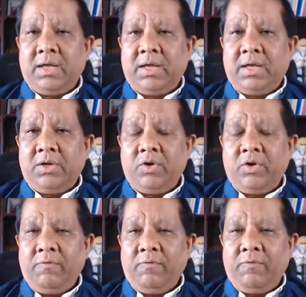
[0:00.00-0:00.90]
you have
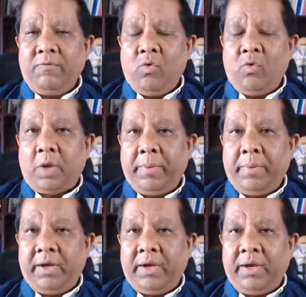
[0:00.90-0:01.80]
no way of stopping
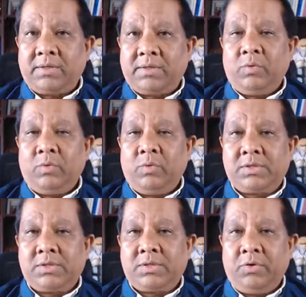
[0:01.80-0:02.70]
it
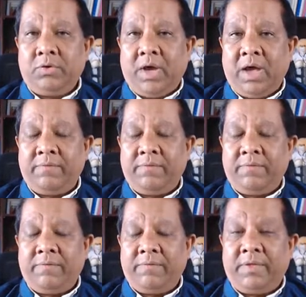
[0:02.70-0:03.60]
once you have that
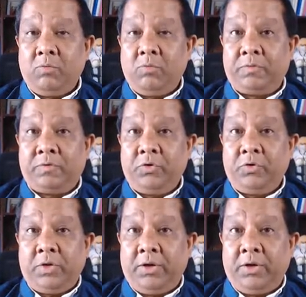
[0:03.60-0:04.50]
moment of truth and
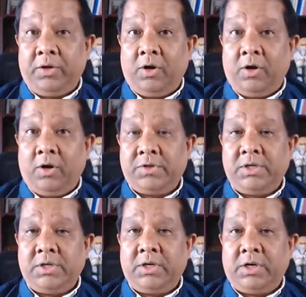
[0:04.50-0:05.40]
your loss of
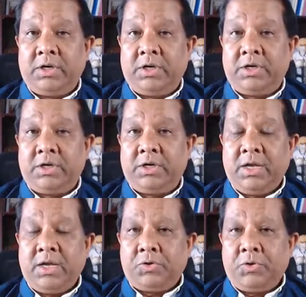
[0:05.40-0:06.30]
resistance occurs.
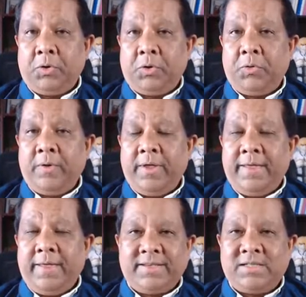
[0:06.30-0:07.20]
So
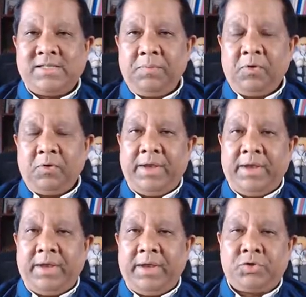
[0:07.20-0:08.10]
the simple way is to,
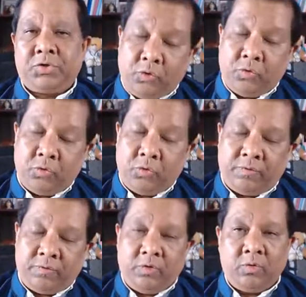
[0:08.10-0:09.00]
if you, you if
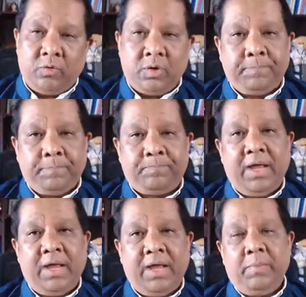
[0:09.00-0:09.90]
you um,
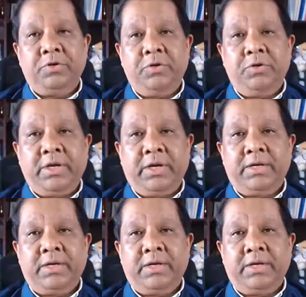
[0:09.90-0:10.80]
hellbound on using
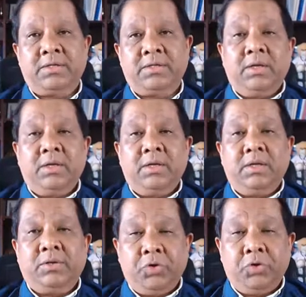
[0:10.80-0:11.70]
it, then
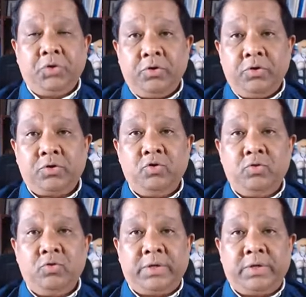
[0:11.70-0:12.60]
do not use too
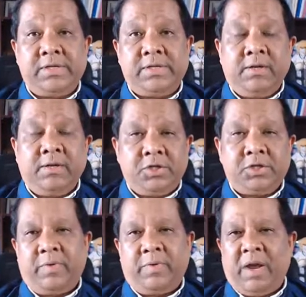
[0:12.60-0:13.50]
much saline.
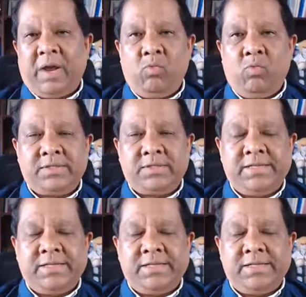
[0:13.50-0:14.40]
Just prime one cc
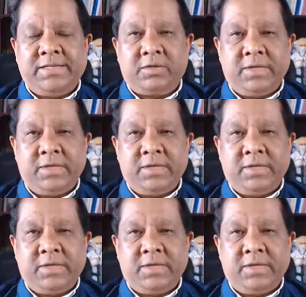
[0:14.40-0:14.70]
because